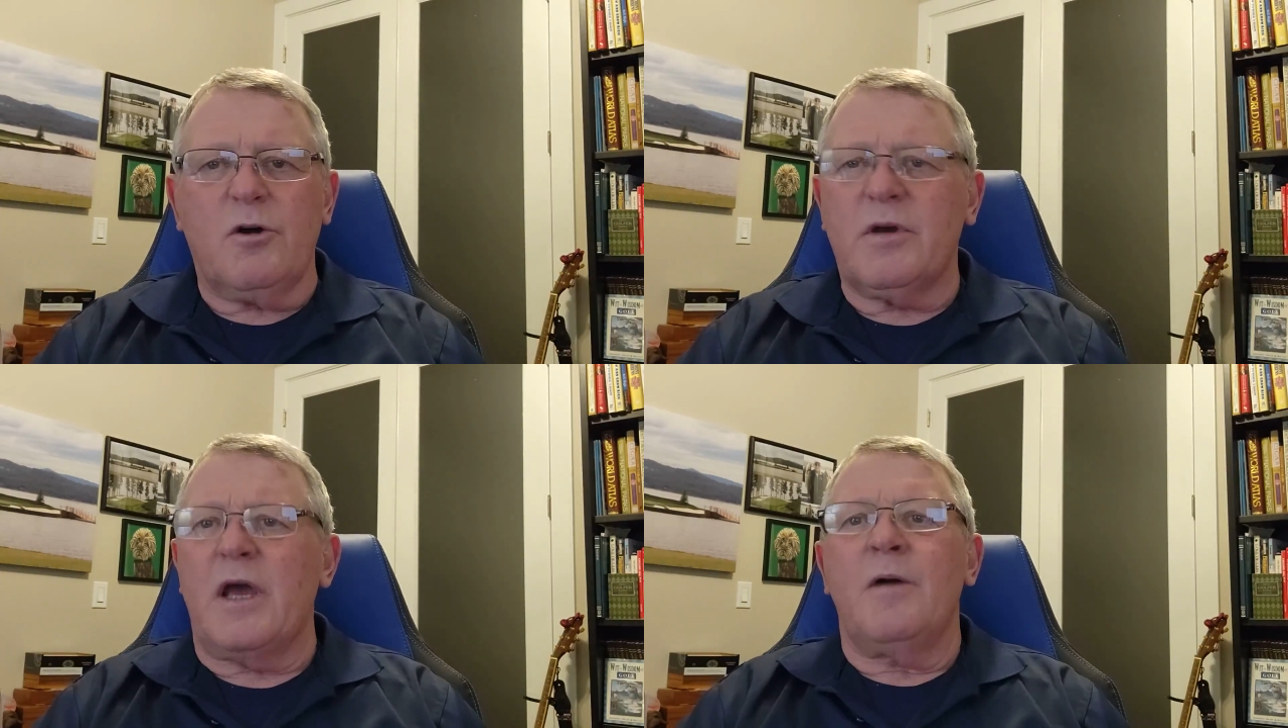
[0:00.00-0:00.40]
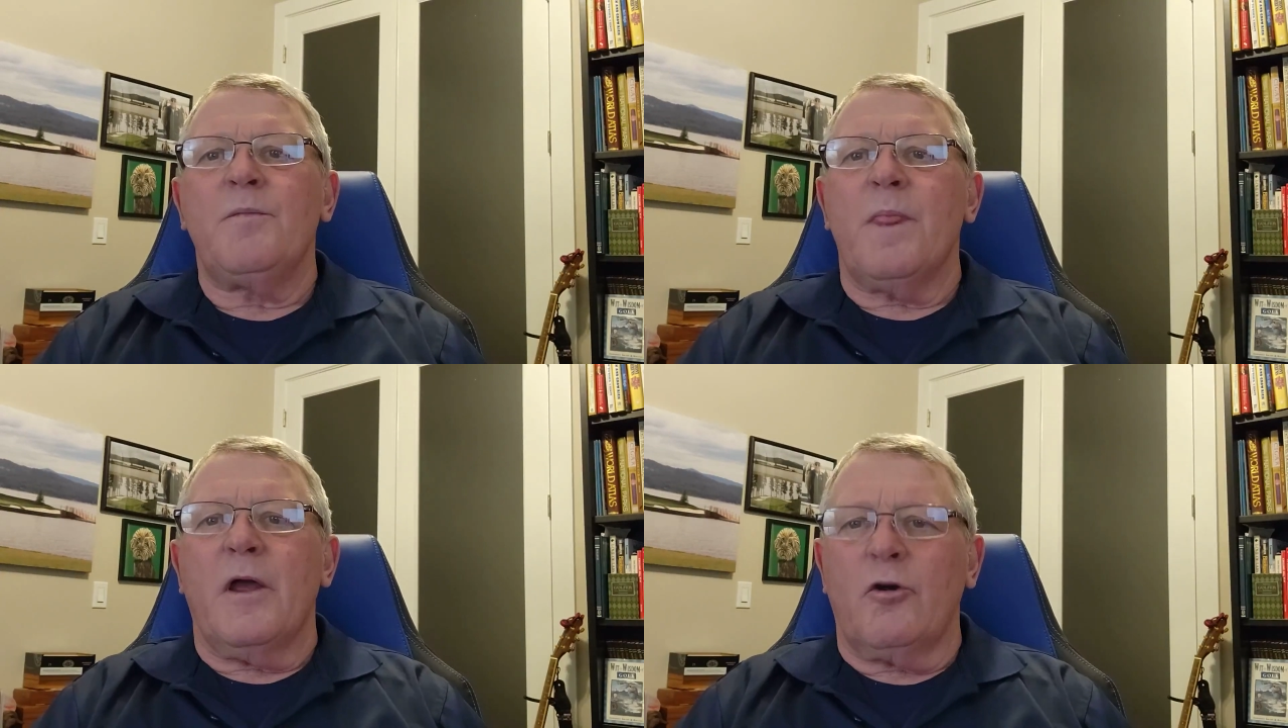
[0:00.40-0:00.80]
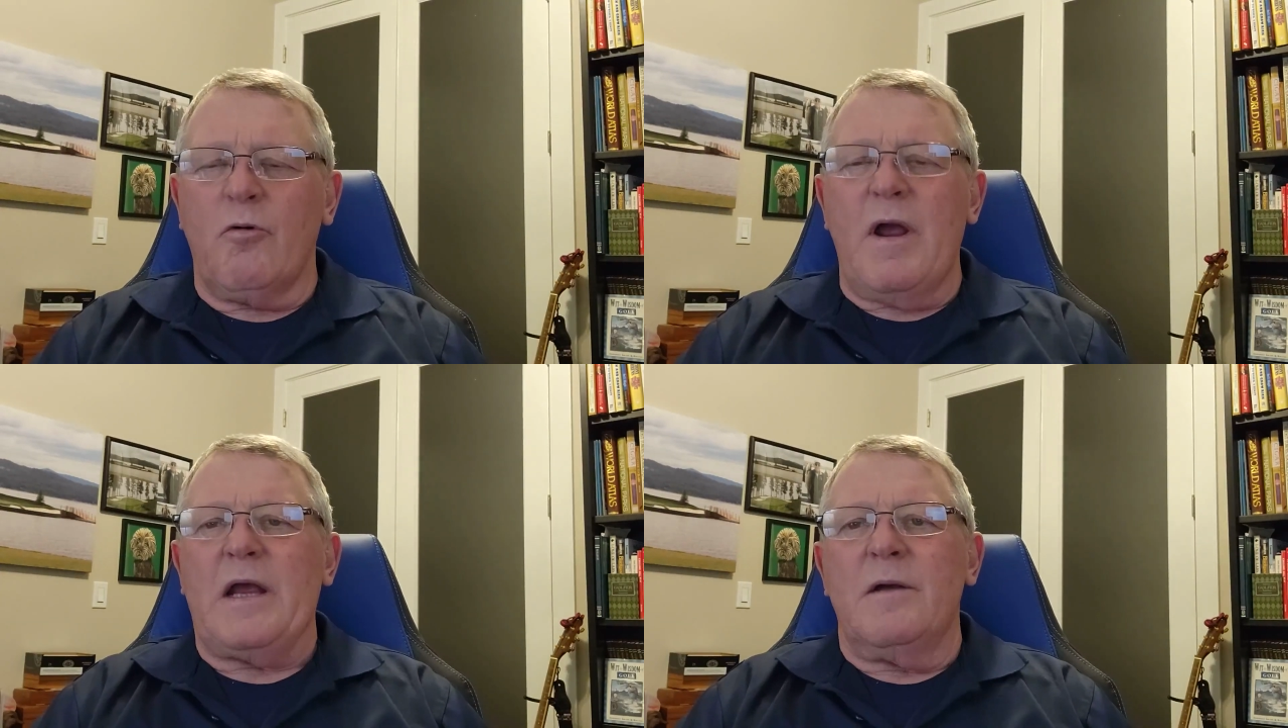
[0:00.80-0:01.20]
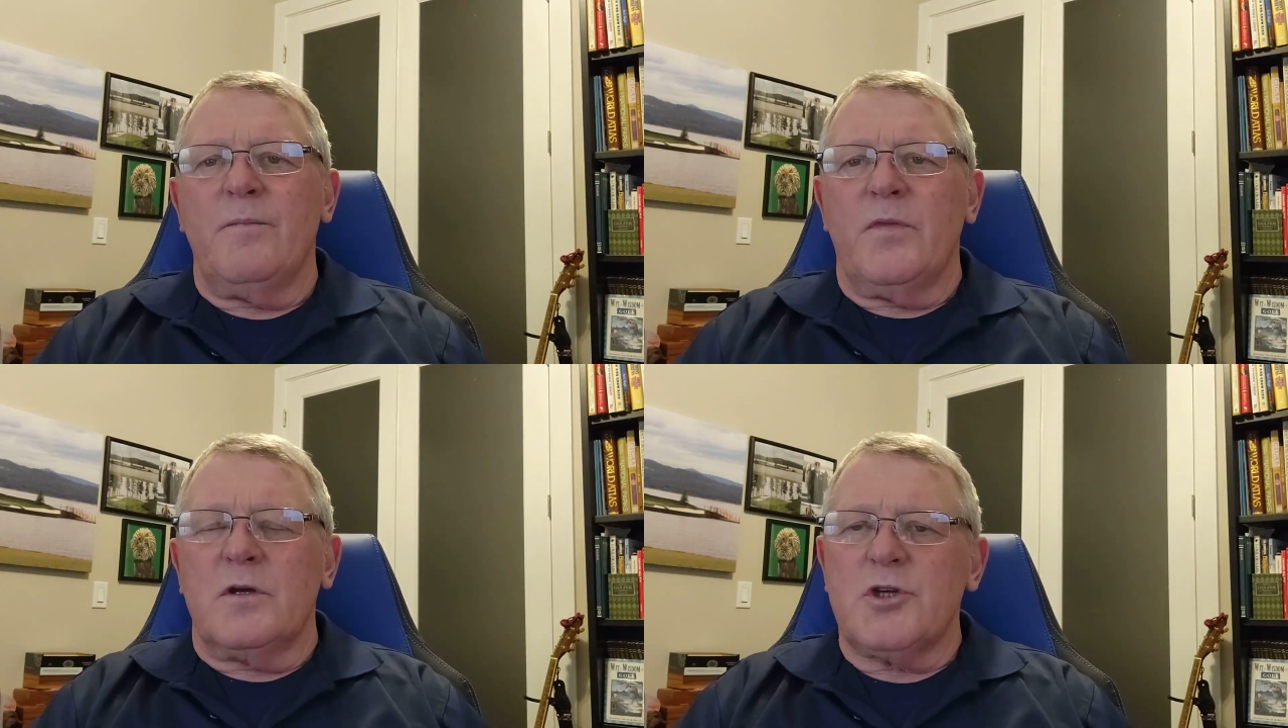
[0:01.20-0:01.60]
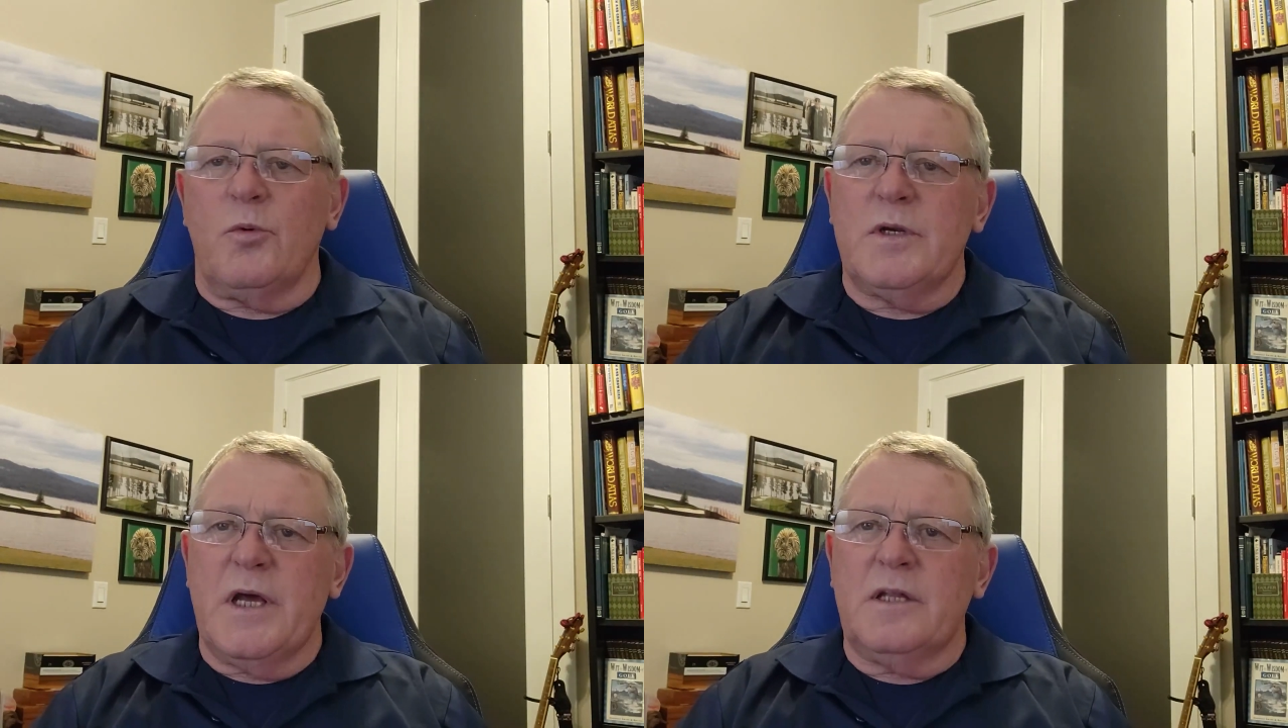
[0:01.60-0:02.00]
Okay, great.
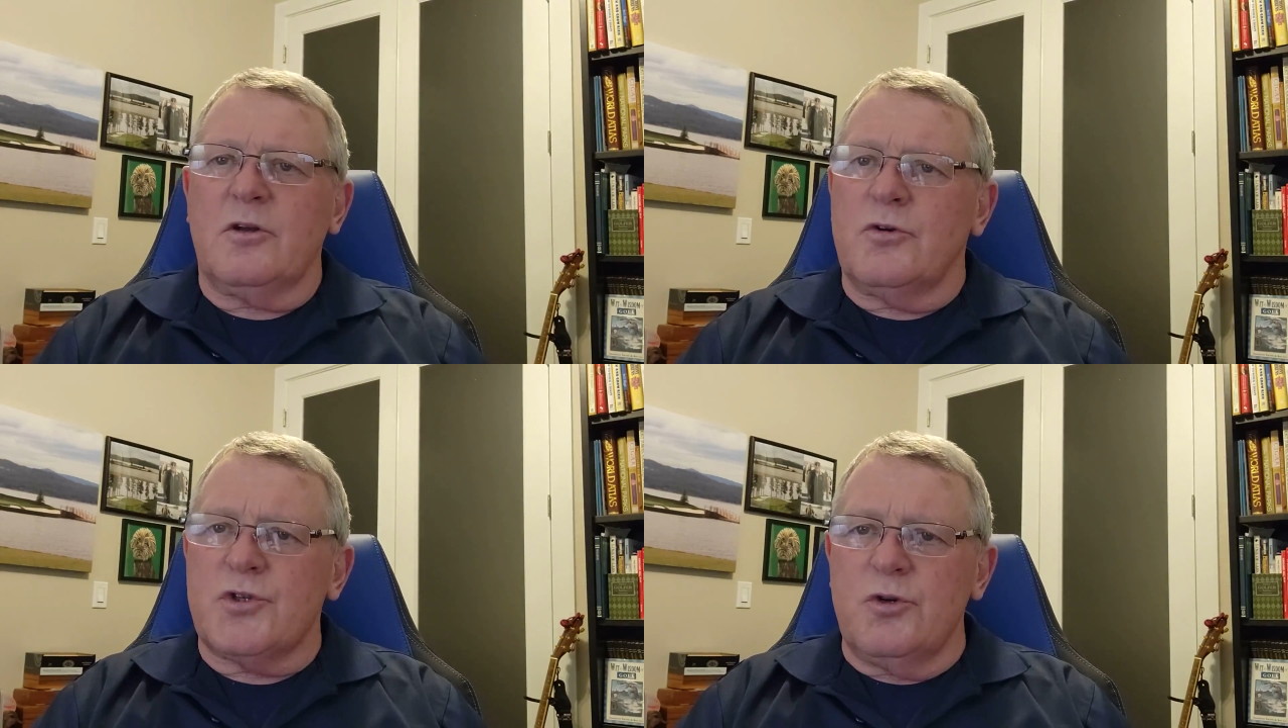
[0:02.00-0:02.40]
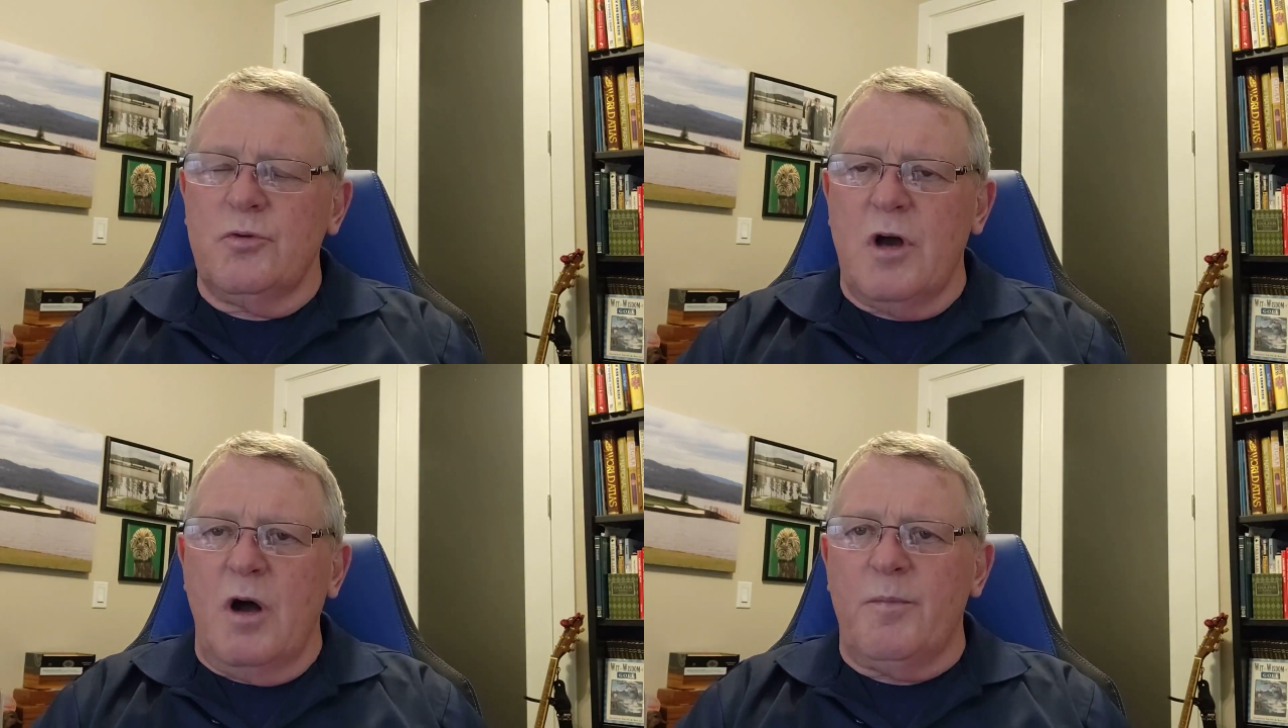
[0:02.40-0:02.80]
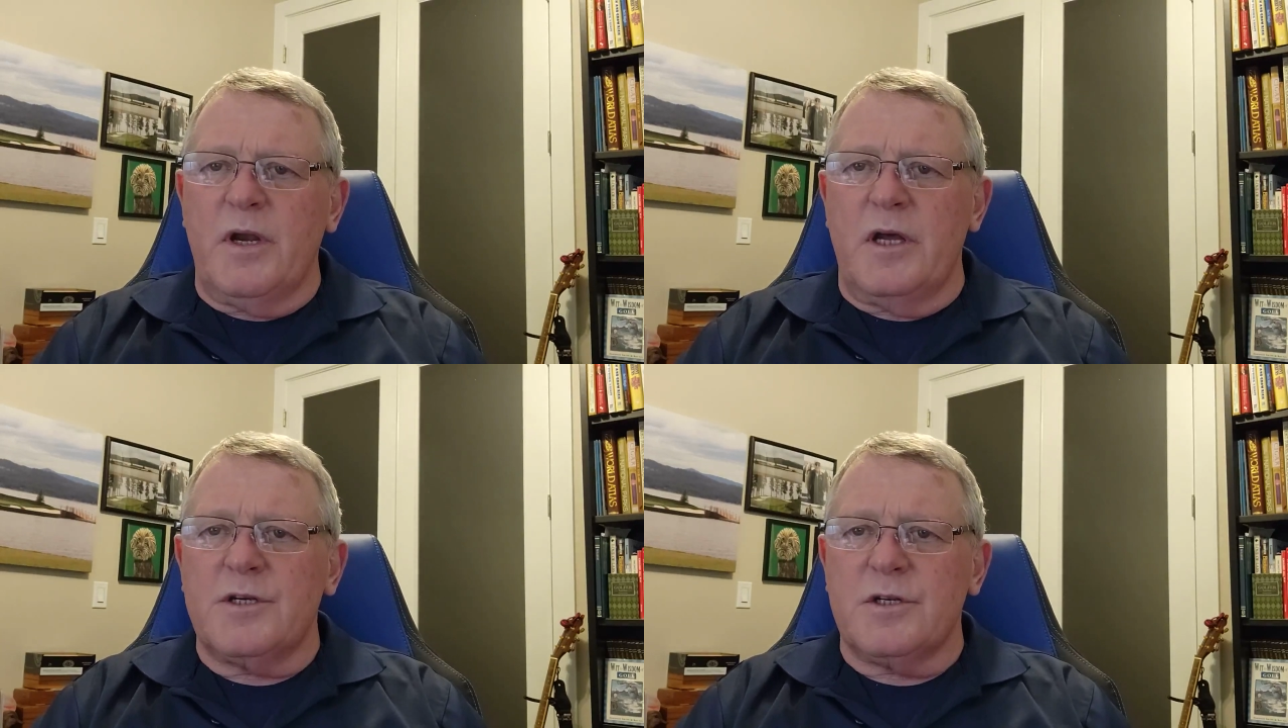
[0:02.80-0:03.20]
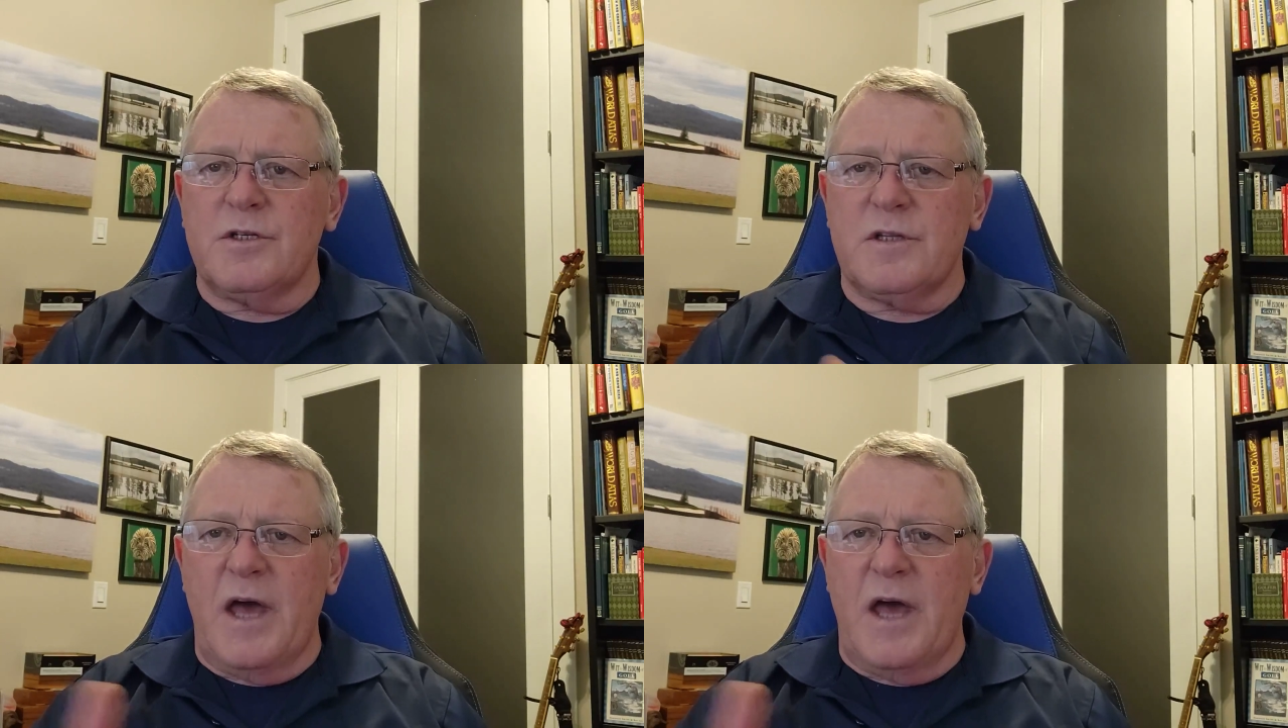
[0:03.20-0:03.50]
So we take those two combinations,